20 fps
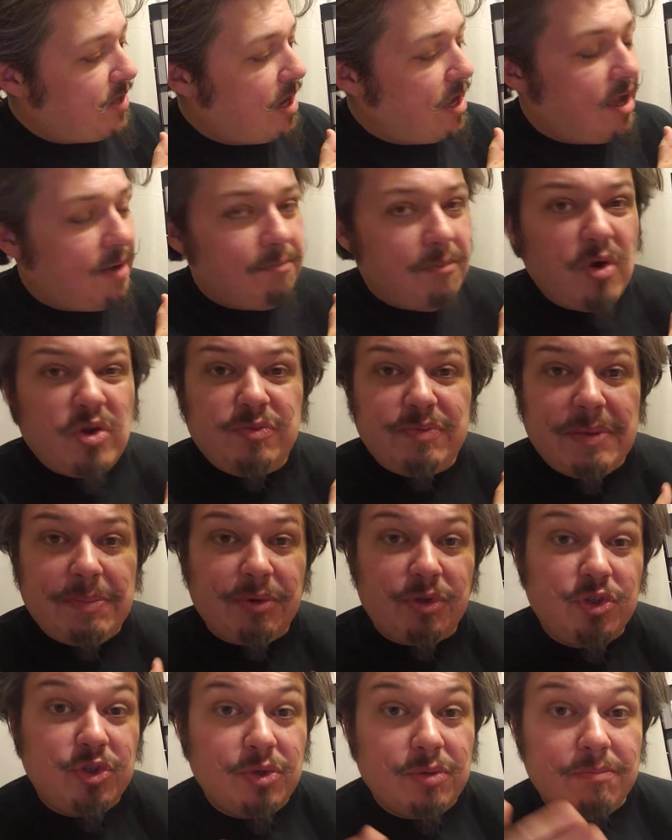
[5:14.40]
most
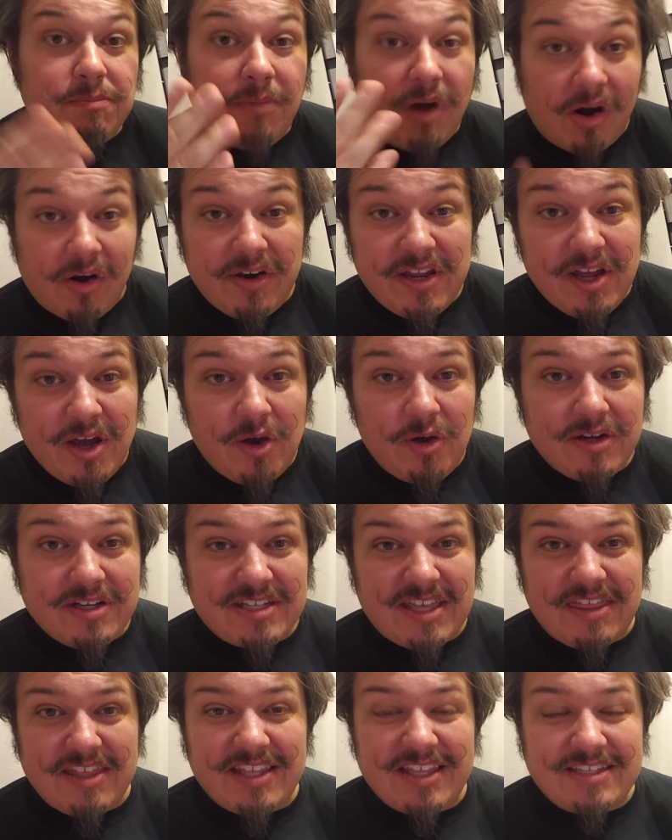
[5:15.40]
people do Mario,
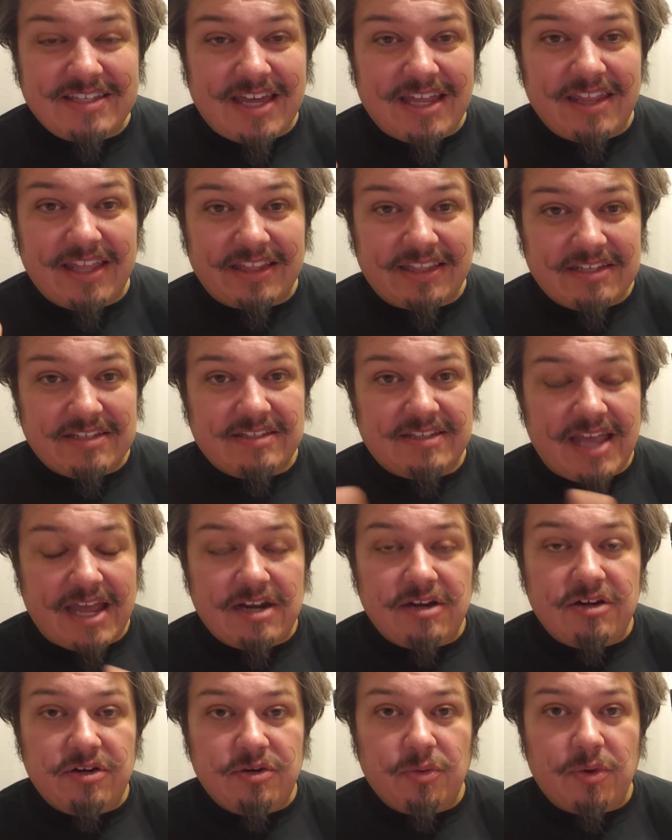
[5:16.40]
because I think that's kind of like the
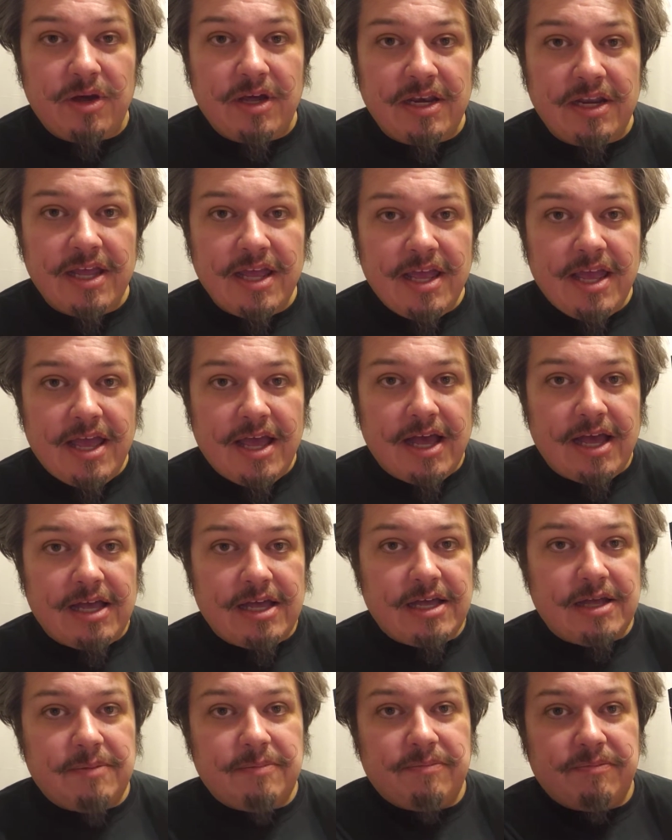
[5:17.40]
standard one,
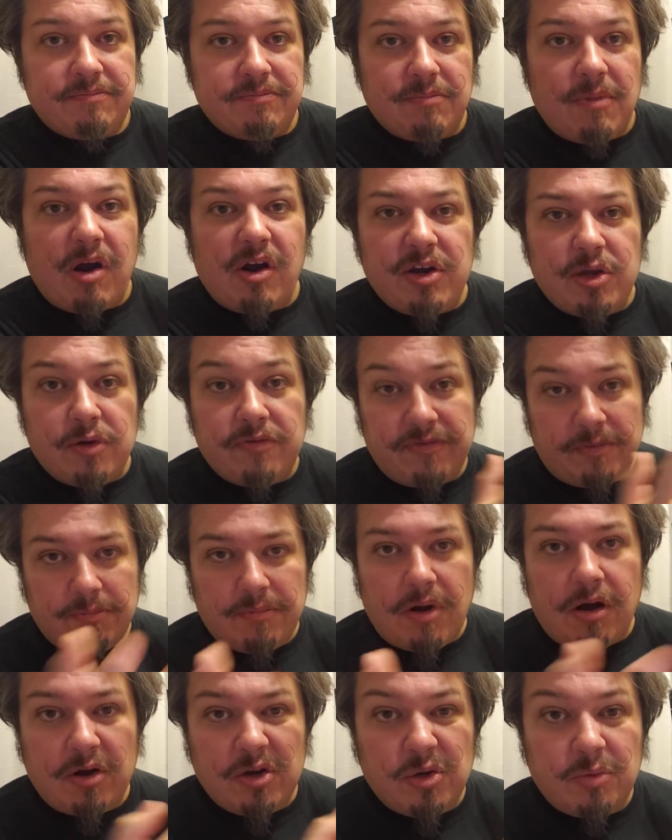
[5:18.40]
Mario from
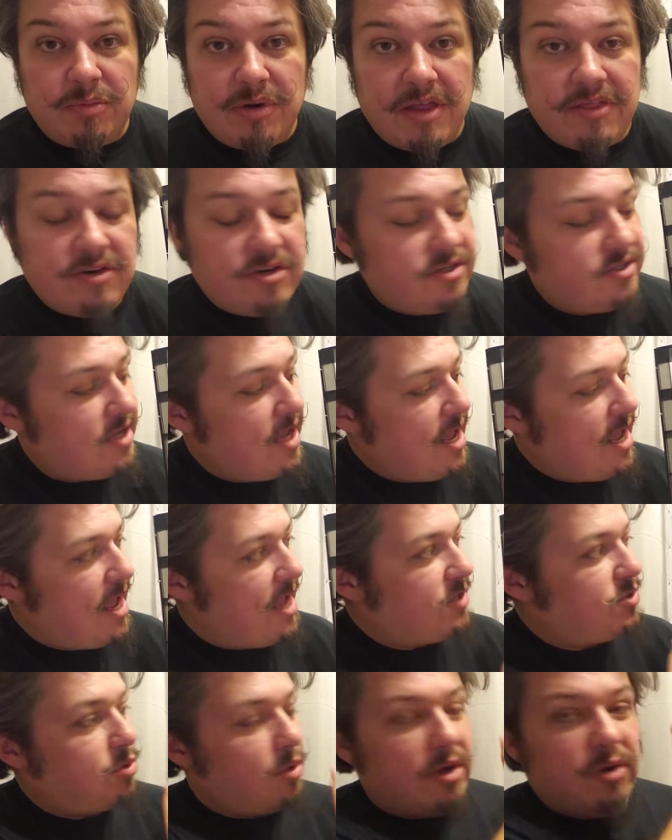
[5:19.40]
Mario Brothers.
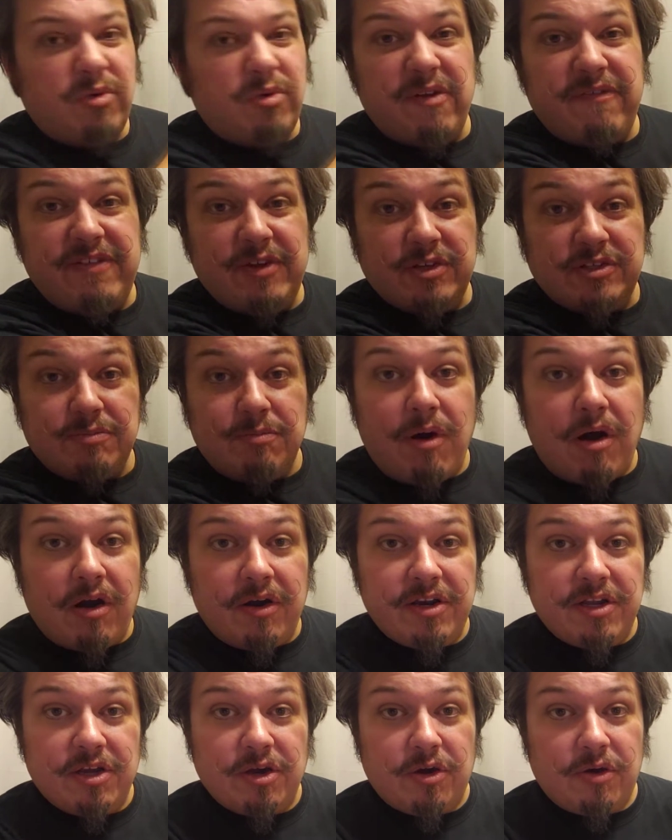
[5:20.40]
And so it reveals
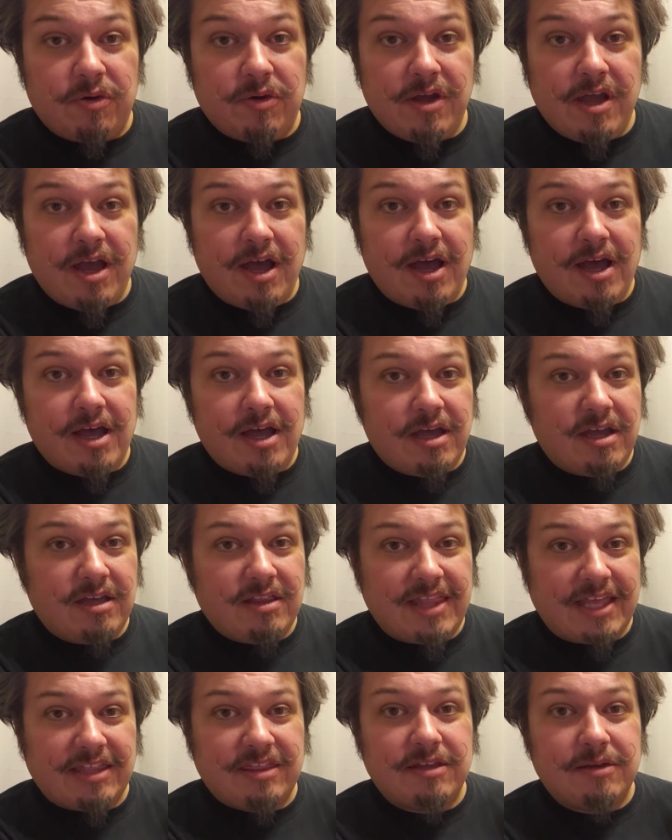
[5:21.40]
Mario,
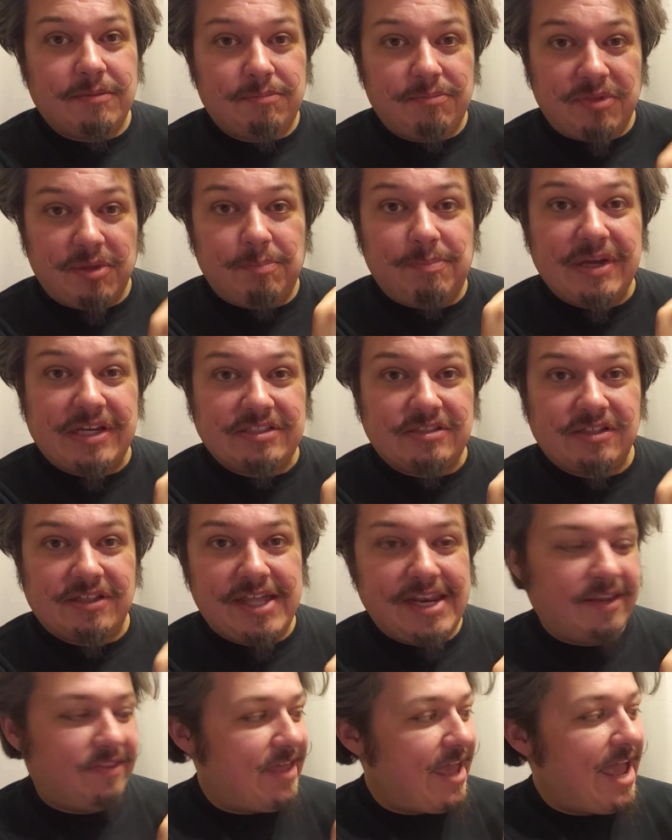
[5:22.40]
like the
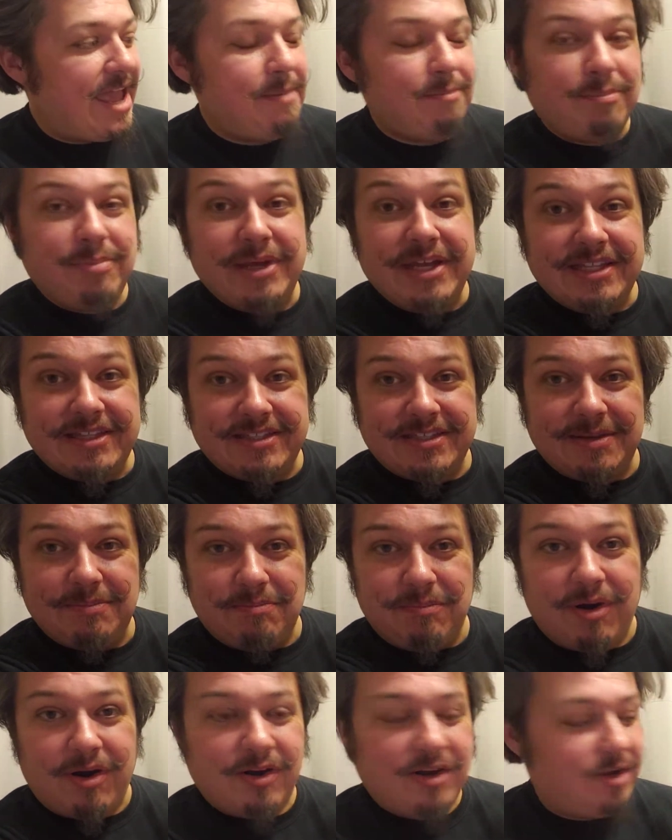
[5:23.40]
pixelated, the 8-bit
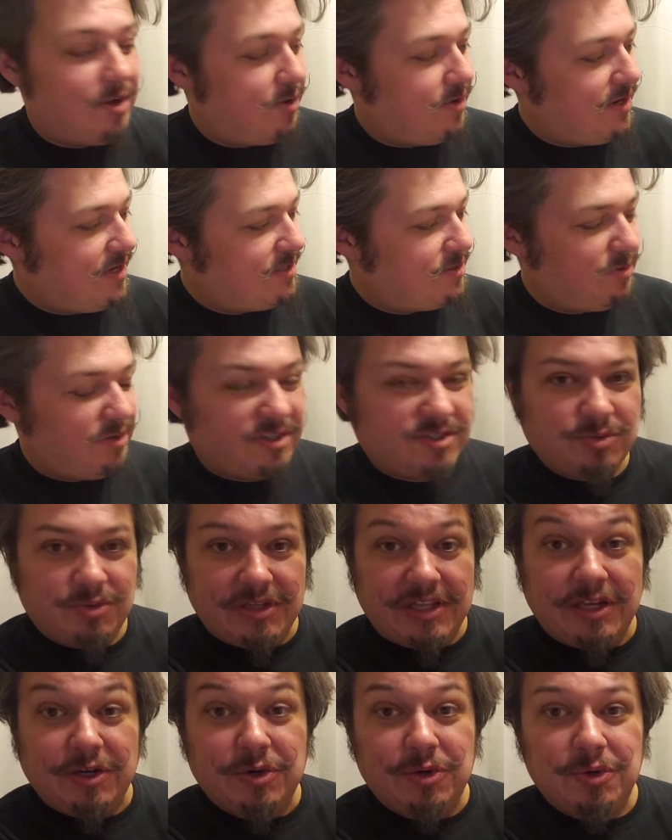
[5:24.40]
Mario, and it looks
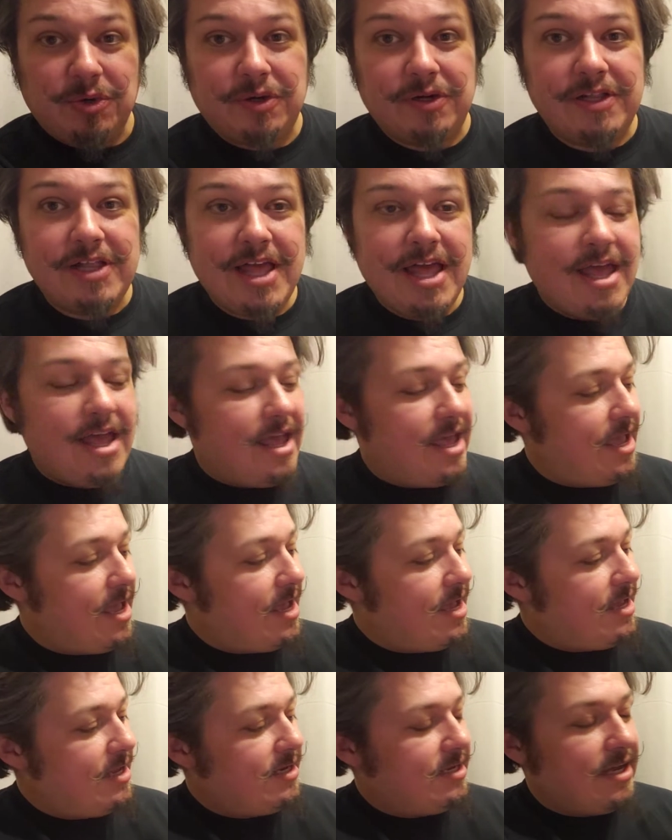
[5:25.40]
really cool. And